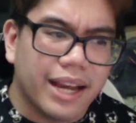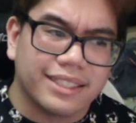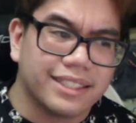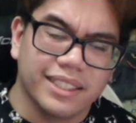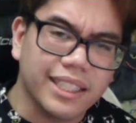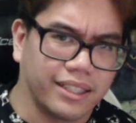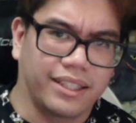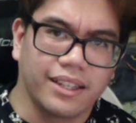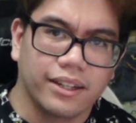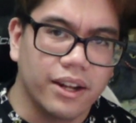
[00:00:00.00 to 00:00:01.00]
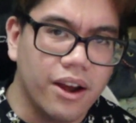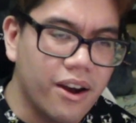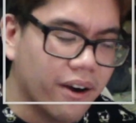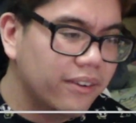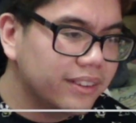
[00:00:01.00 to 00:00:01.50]
suck, you
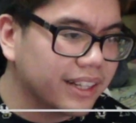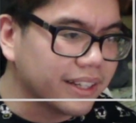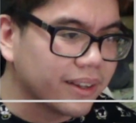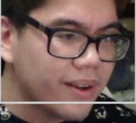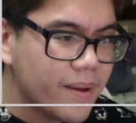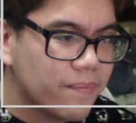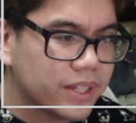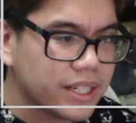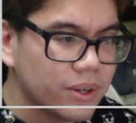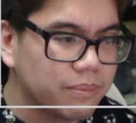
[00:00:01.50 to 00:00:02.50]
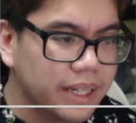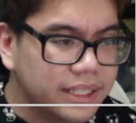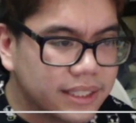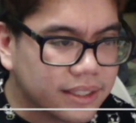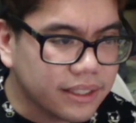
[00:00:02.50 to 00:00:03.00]
know? Like, so
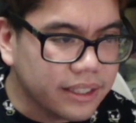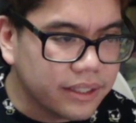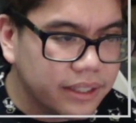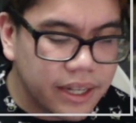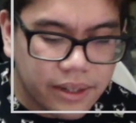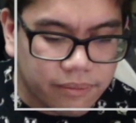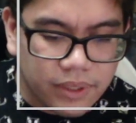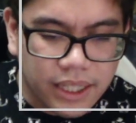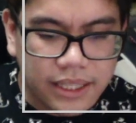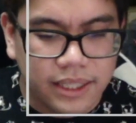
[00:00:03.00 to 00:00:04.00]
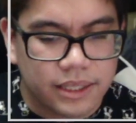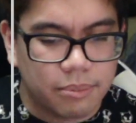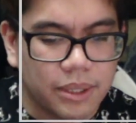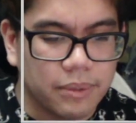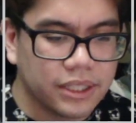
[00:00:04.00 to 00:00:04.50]
basically, yeah, that's
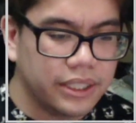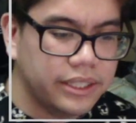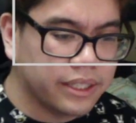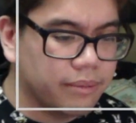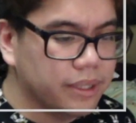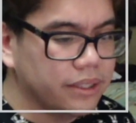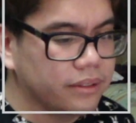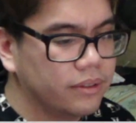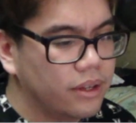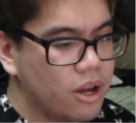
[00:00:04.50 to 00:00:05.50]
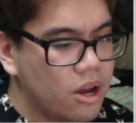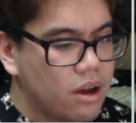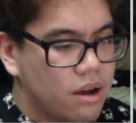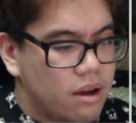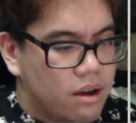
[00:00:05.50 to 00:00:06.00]
pretty much it. I mean,
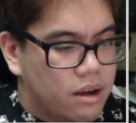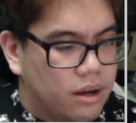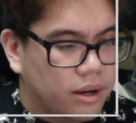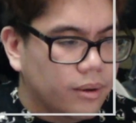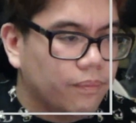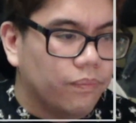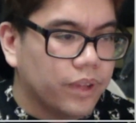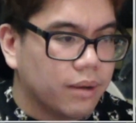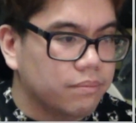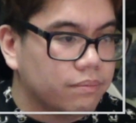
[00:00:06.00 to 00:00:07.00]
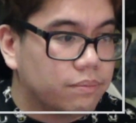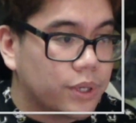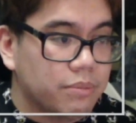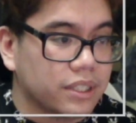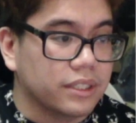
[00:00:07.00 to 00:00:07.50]
I'm
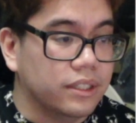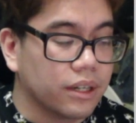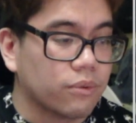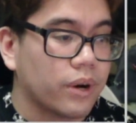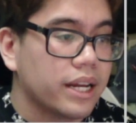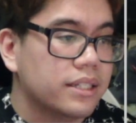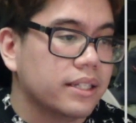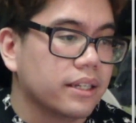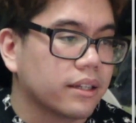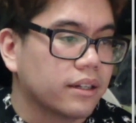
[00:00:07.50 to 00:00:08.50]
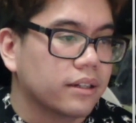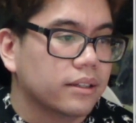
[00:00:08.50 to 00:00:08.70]
pretty much done ranting.